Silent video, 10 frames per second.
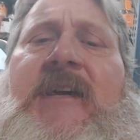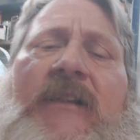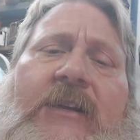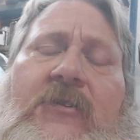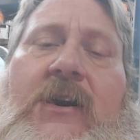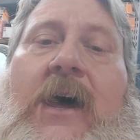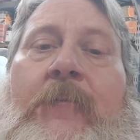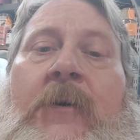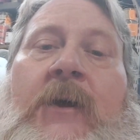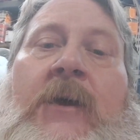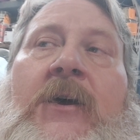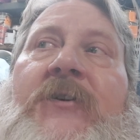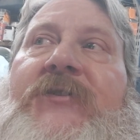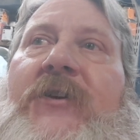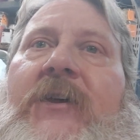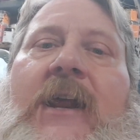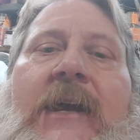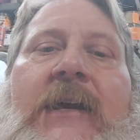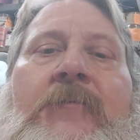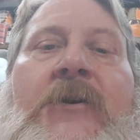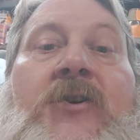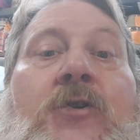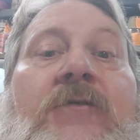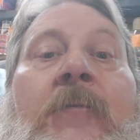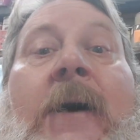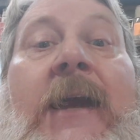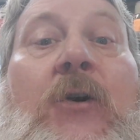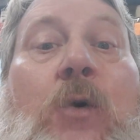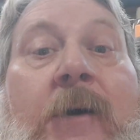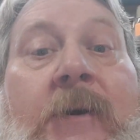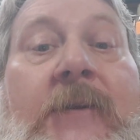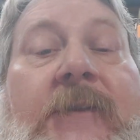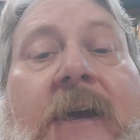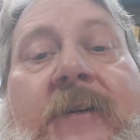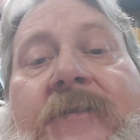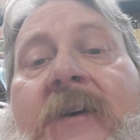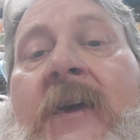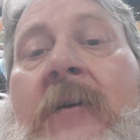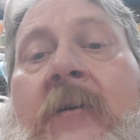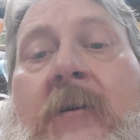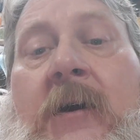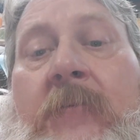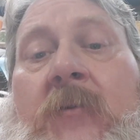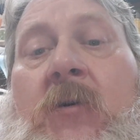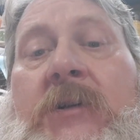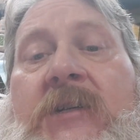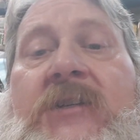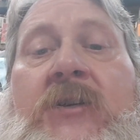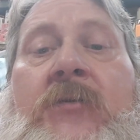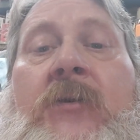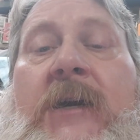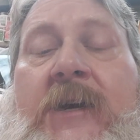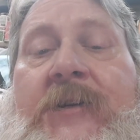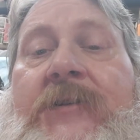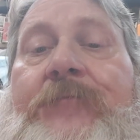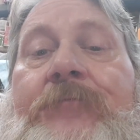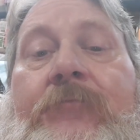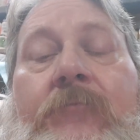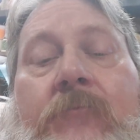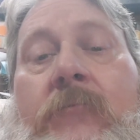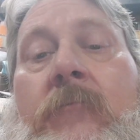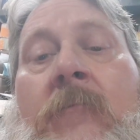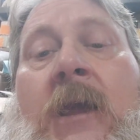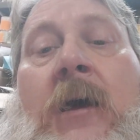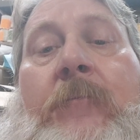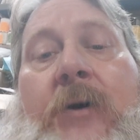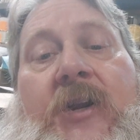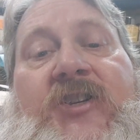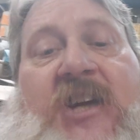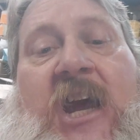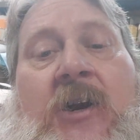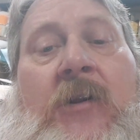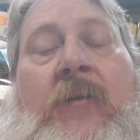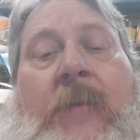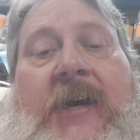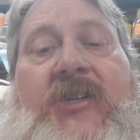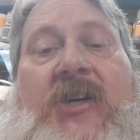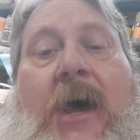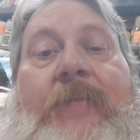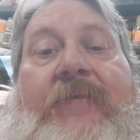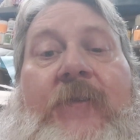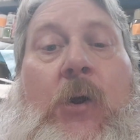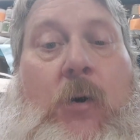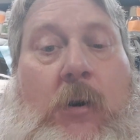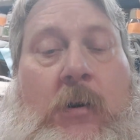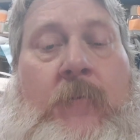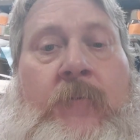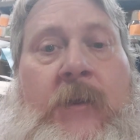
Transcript: cleared up so that I can maneuver my equipment. The other thing I'm going to do is put a channel in my shop floor